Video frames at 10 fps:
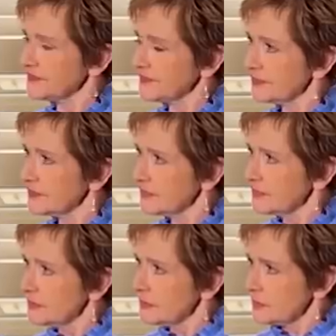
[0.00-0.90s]

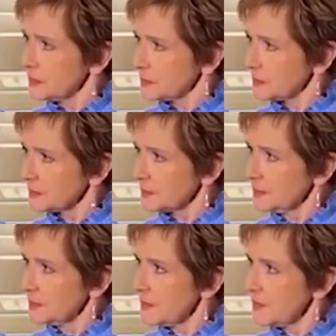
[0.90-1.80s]

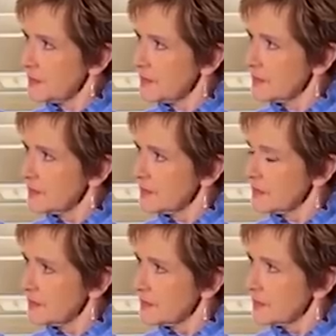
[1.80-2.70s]
This person isn't speaking.